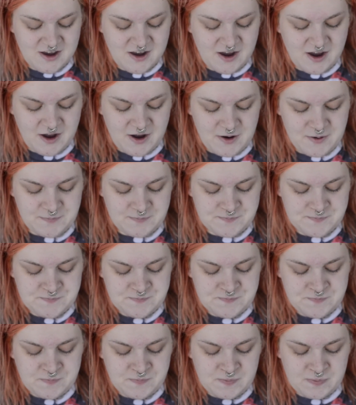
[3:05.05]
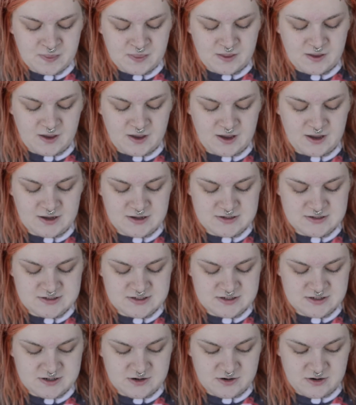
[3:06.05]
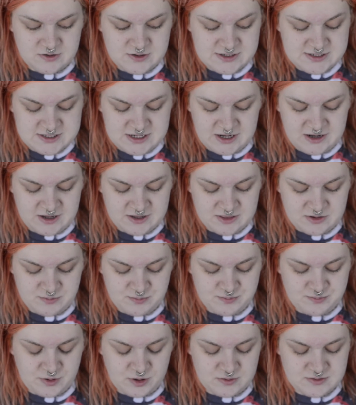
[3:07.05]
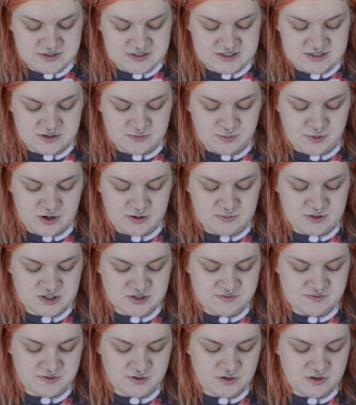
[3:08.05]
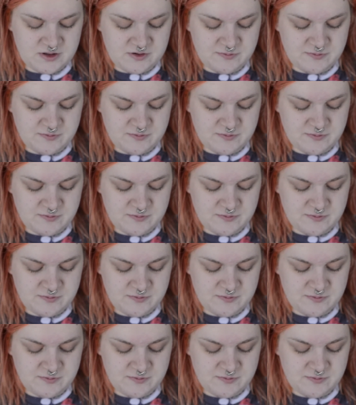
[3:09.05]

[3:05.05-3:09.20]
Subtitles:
And honestly, like the bottle is still pretty much full.